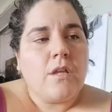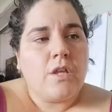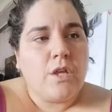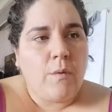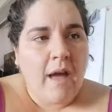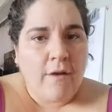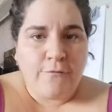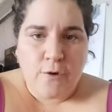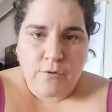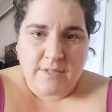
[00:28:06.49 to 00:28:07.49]
you have
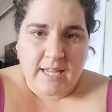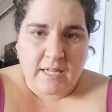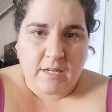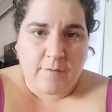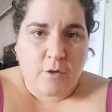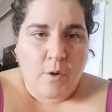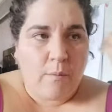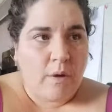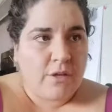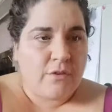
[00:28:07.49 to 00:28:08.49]
photos taken of you, I
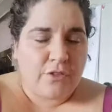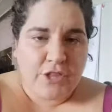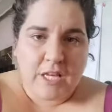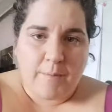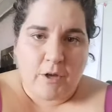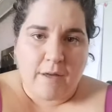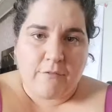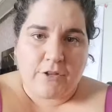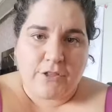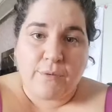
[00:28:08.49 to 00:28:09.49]
want you to think about
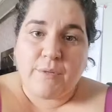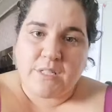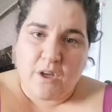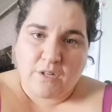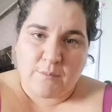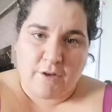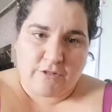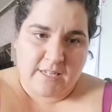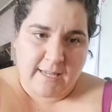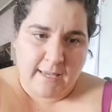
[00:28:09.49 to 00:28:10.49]
everything we talked about
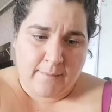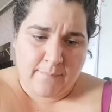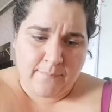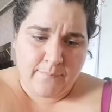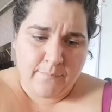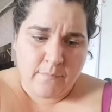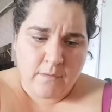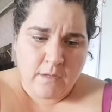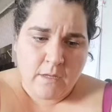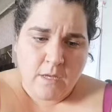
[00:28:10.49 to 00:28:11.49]
today.
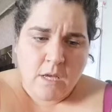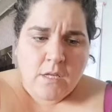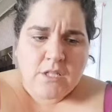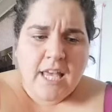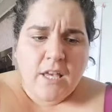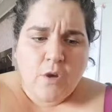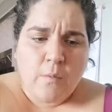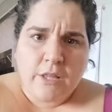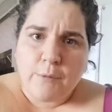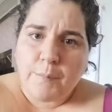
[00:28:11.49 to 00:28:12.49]
Take
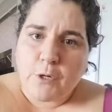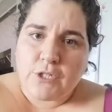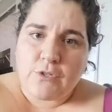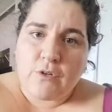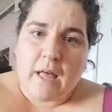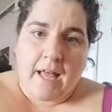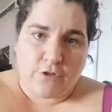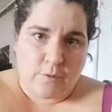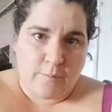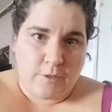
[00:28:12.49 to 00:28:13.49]
away the personal
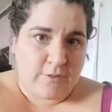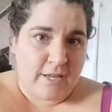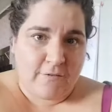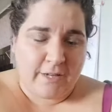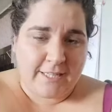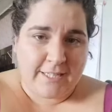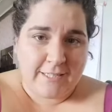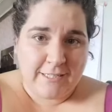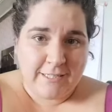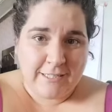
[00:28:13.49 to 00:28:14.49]
attributes of it
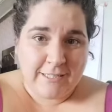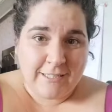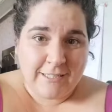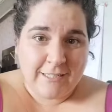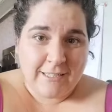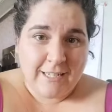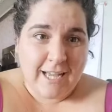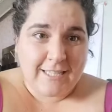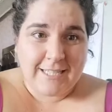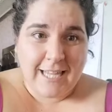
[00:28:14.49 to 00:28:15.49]

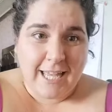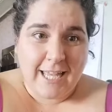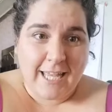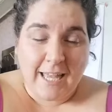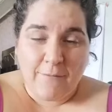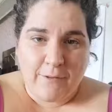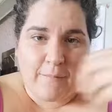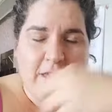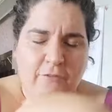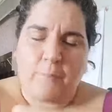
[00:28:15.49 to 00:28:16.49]
and say, if
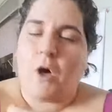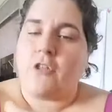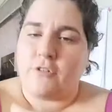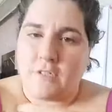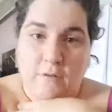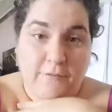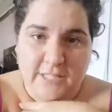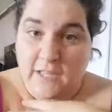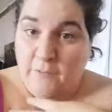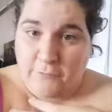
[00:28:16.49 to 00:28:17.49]
it bothers you, if it's
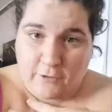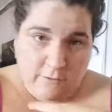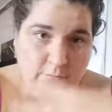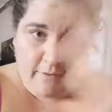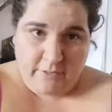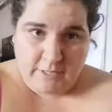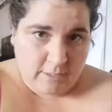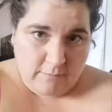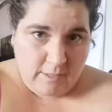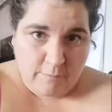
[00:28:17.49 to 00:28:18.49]
a good photo,
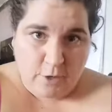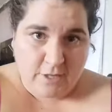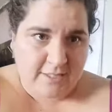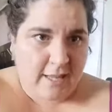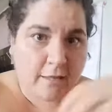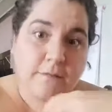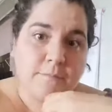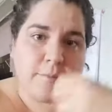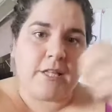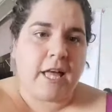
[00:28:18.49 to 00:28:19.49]
obviously embrace that.
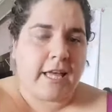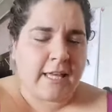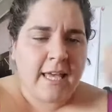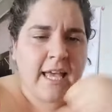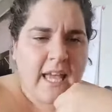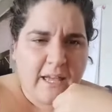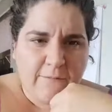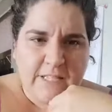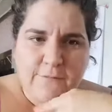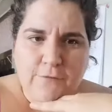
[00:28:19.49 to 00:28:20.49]
But like, if
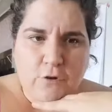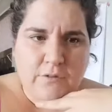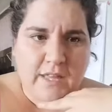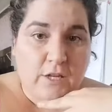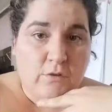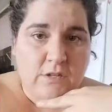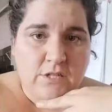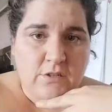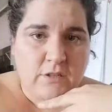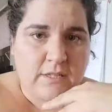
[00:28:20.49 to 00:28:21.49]
it's a photo that your
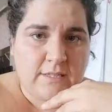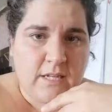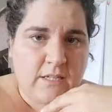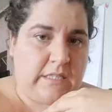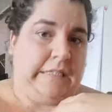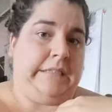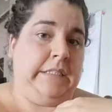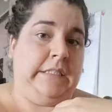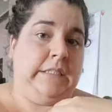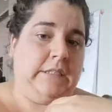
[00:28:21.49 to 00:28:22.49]
initial instinct is like,
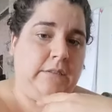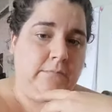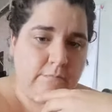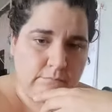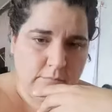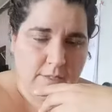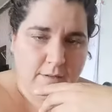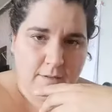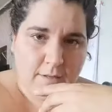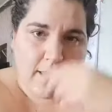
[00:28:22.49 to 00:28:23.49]
ooh,
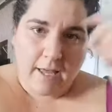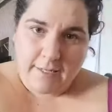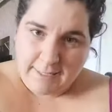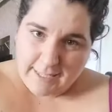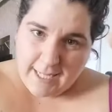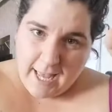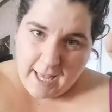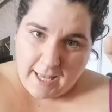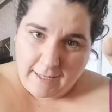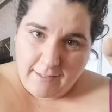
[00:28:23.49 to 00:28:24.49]
and
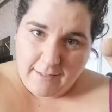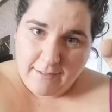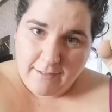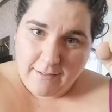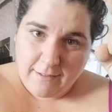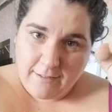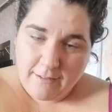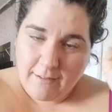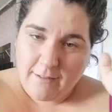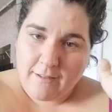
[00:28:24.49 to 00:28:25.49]
instead
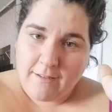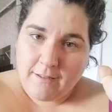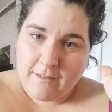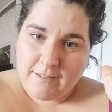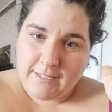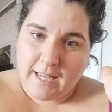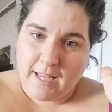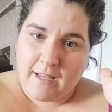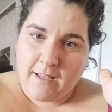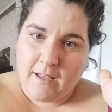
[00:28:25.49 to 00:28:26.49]

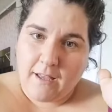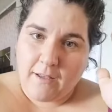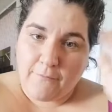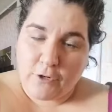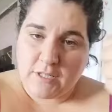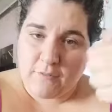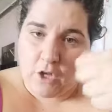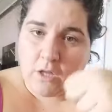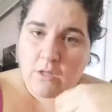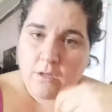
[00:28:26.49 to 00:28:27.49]
say, first of
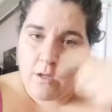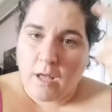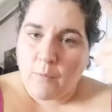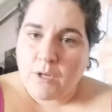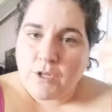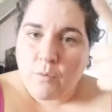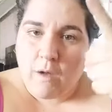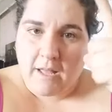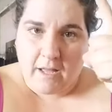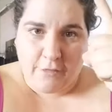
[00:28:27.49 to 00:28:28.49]
all, I wonder
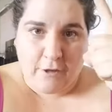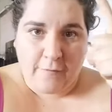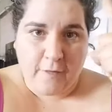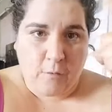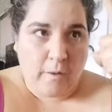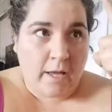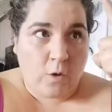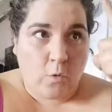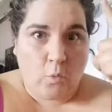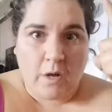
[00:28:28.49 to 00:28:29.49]
why I thought that
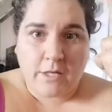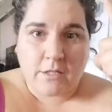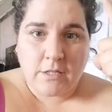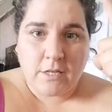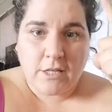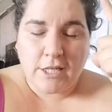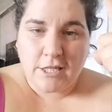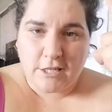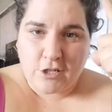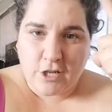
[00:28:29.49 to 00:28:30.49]
way. What
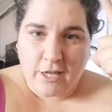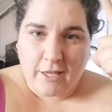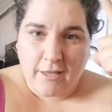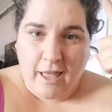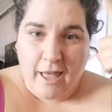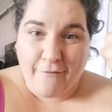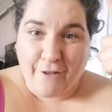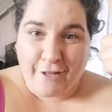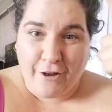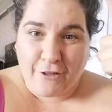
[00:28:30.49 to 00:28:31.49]
conditioning have
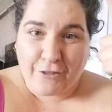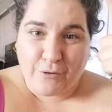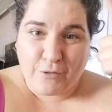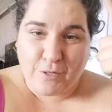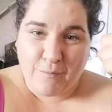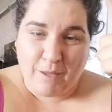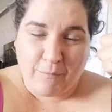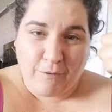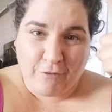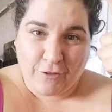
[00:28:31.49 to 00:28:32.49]
I gone through to make
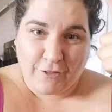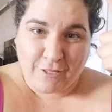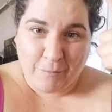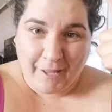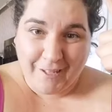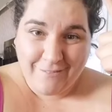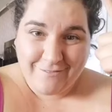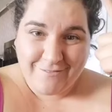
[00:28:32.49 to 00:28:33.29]
me feel this way?